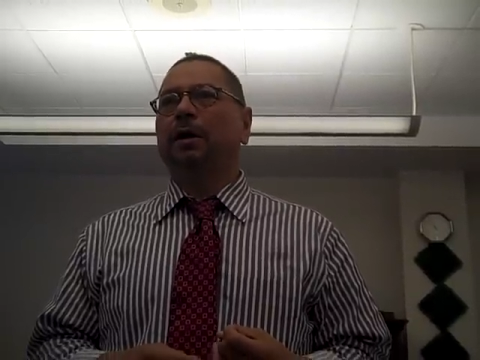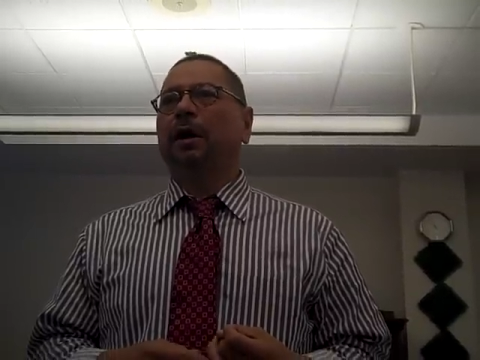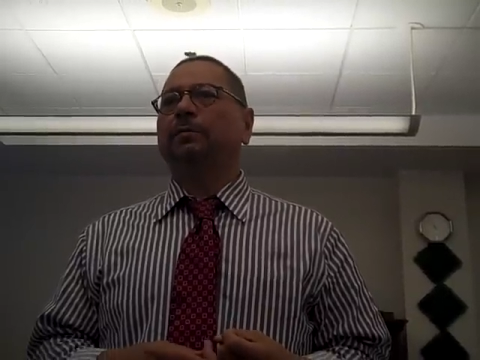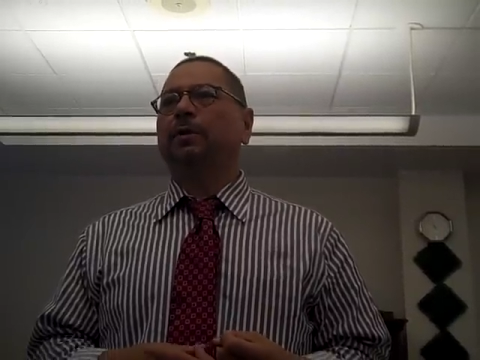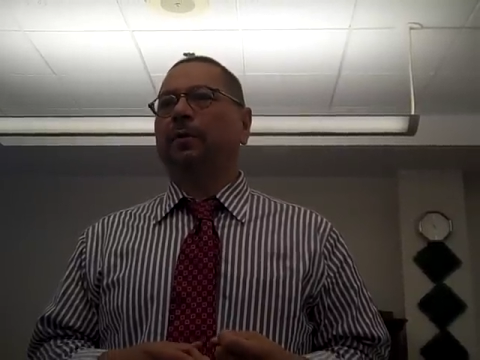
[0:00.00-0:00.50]

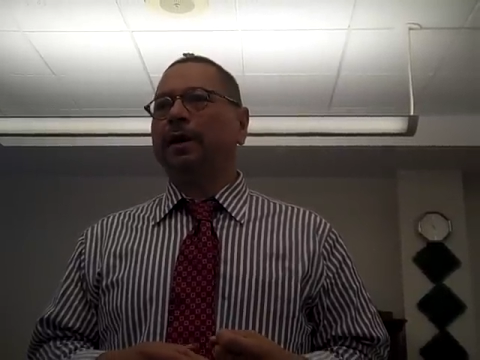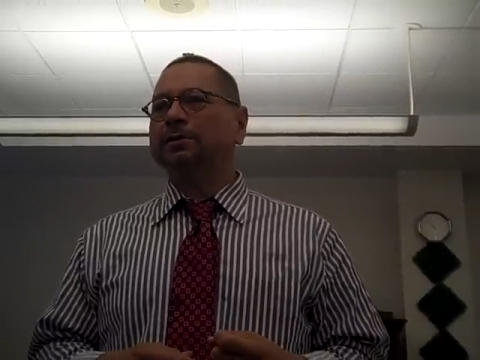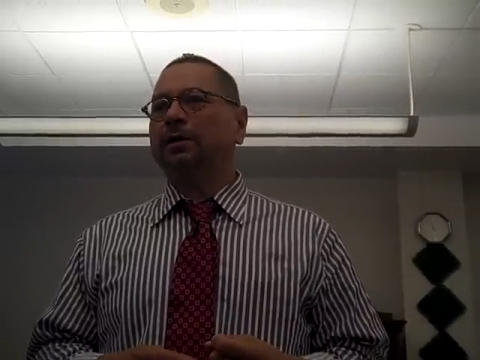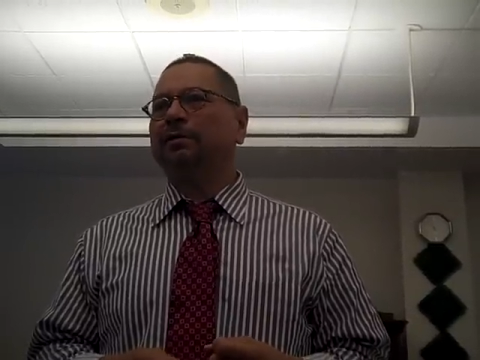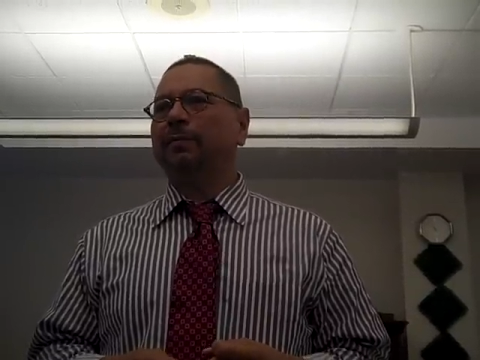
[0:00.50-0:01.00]
I'm the
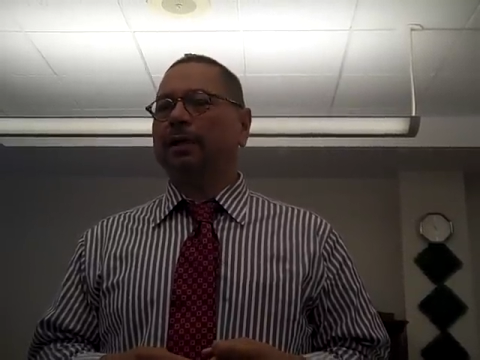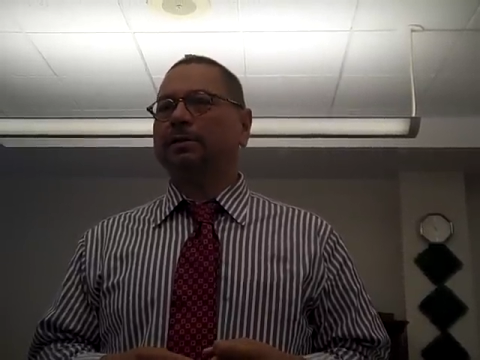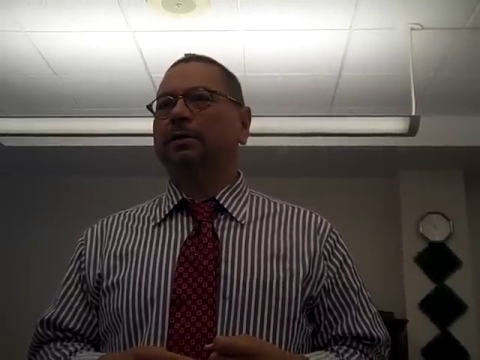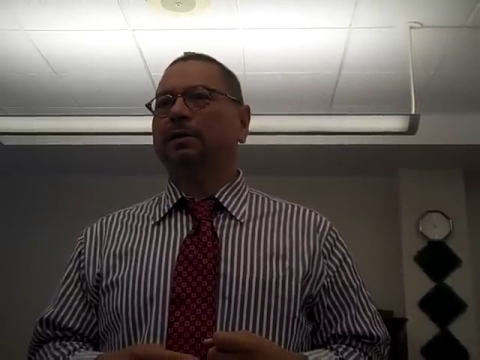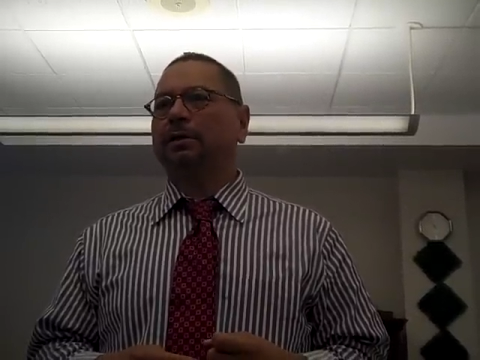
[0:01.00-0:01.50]
grandson of
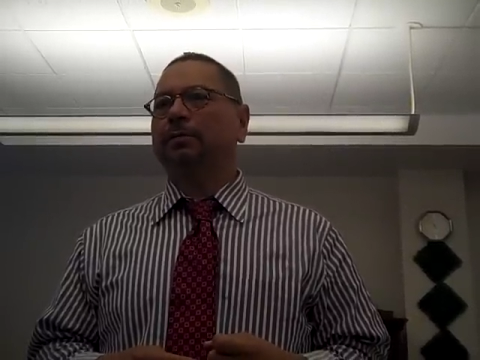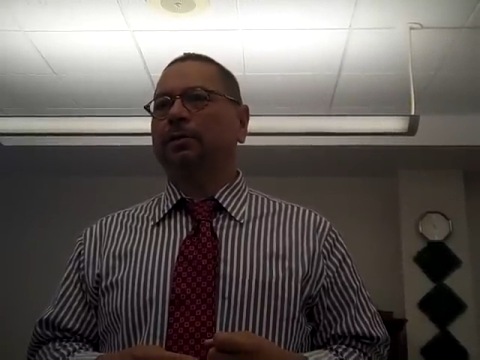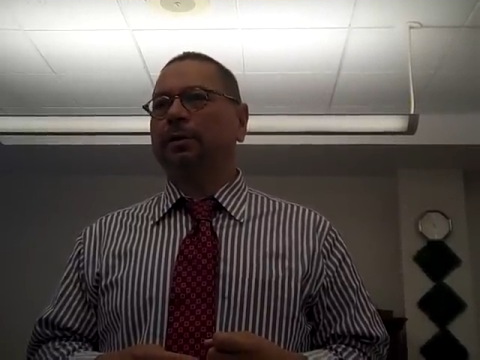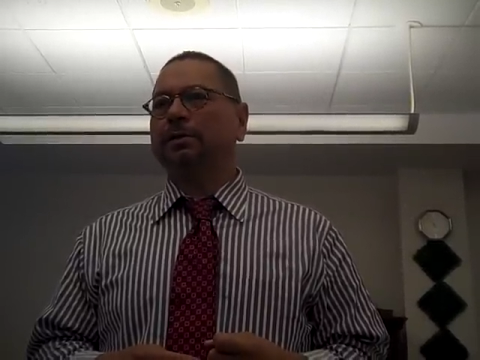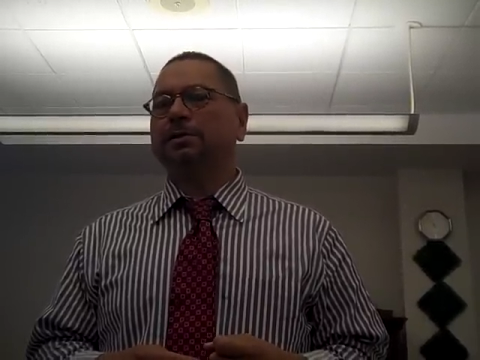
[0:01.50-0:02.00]
Mexican
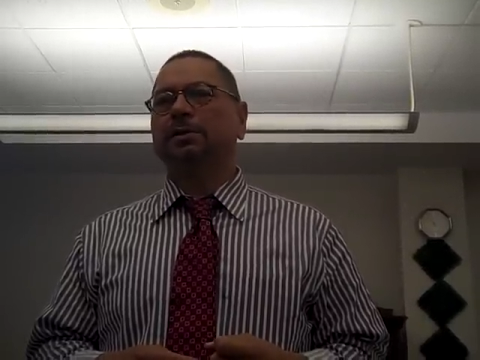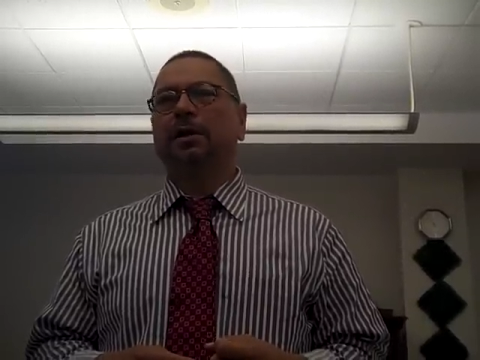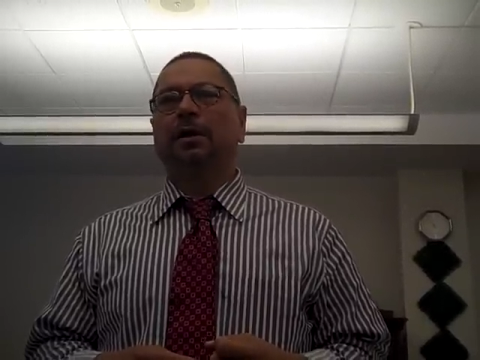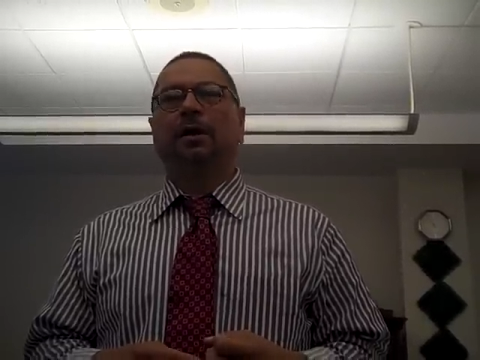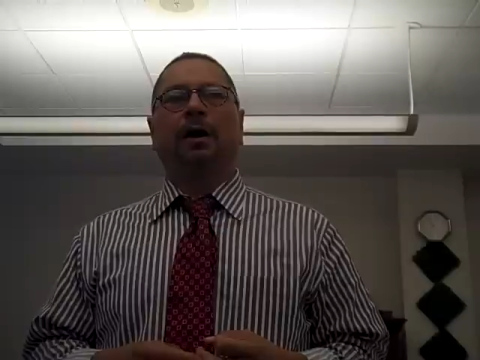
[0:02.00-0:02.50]
immigrants.
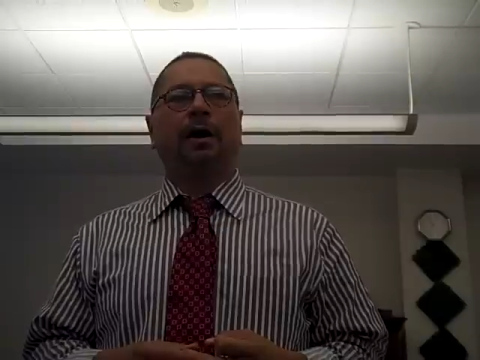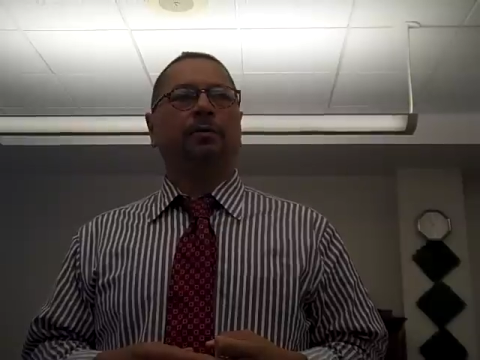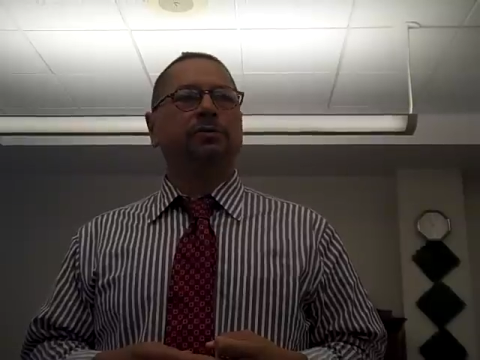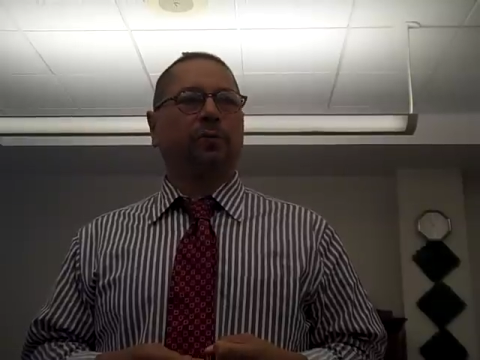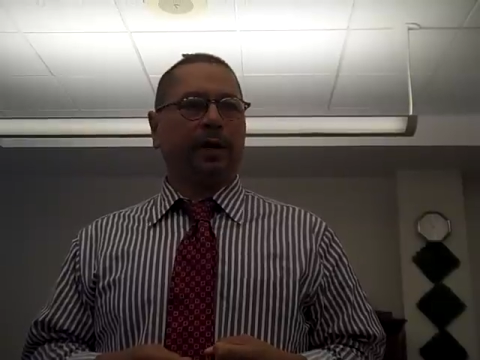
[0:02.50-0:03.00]
I
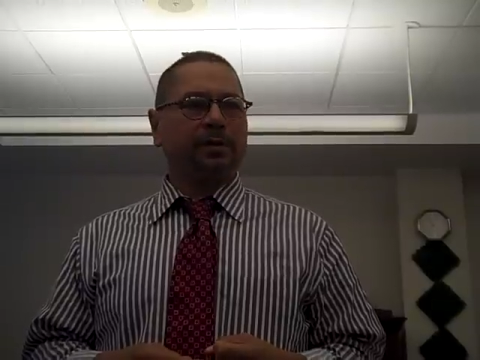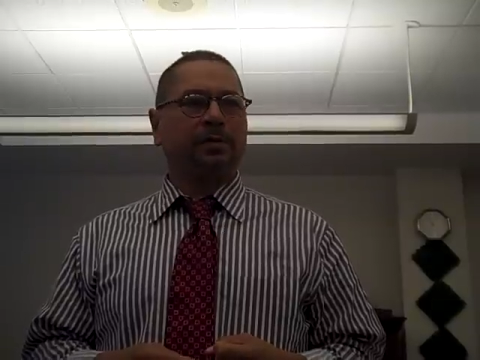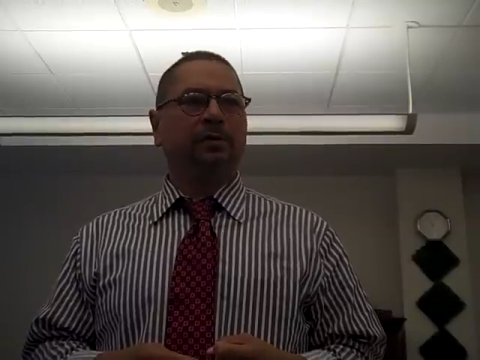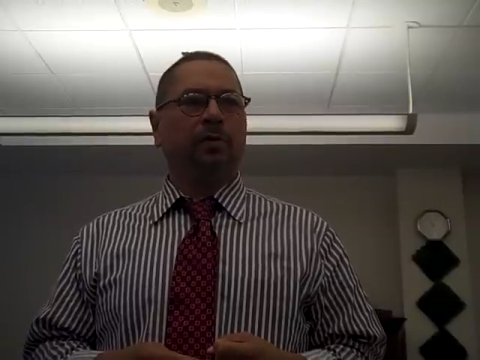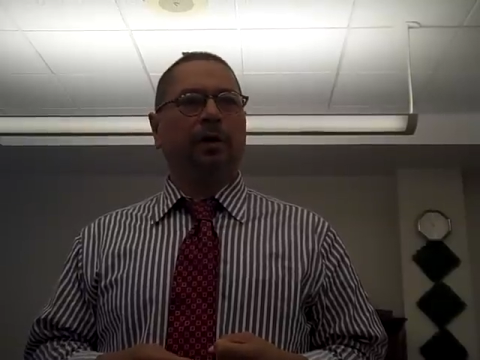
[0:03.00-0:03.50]
was
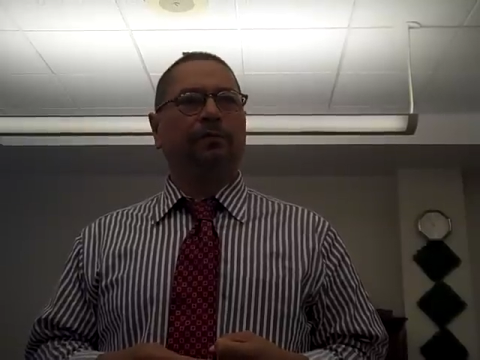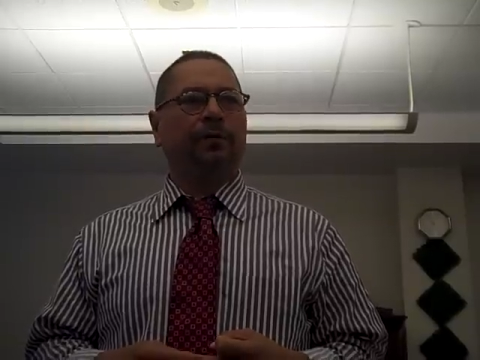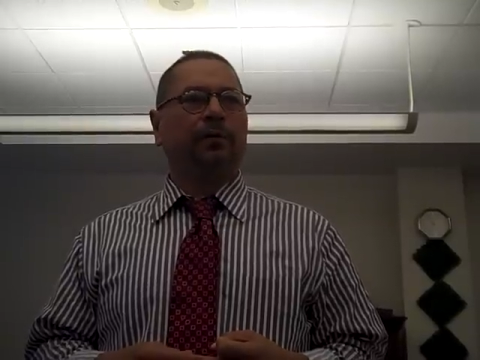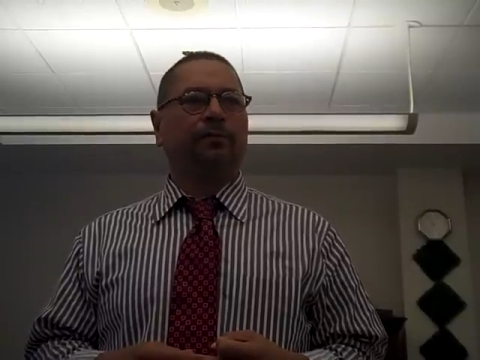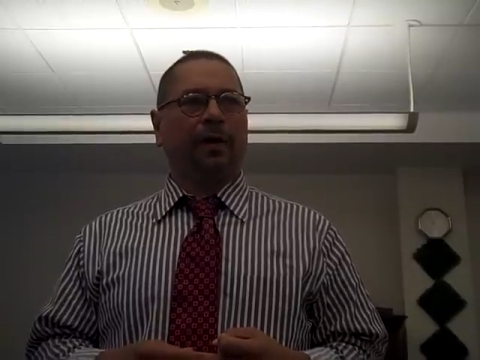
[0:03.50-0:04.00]
raised in a
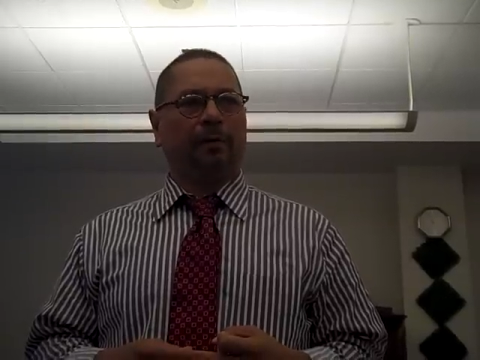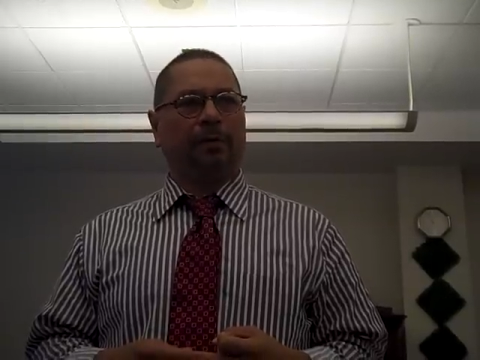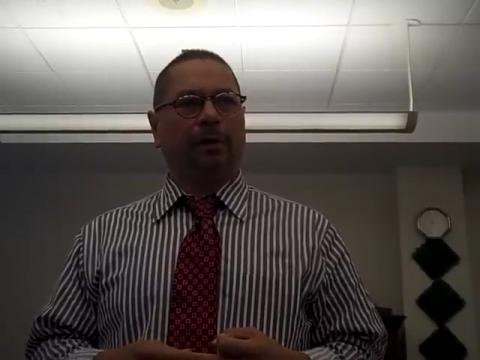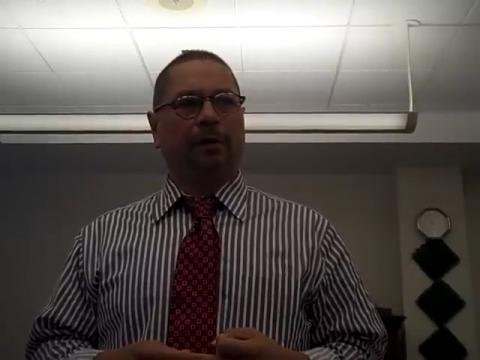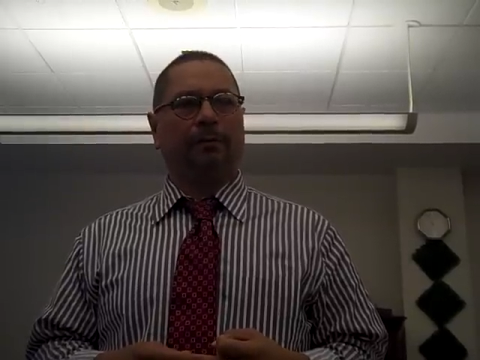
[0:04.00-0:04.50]
welfare
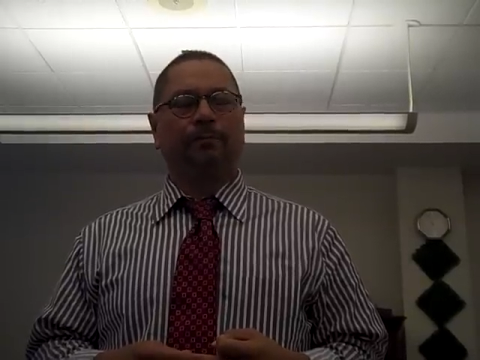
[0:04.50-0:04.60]
family.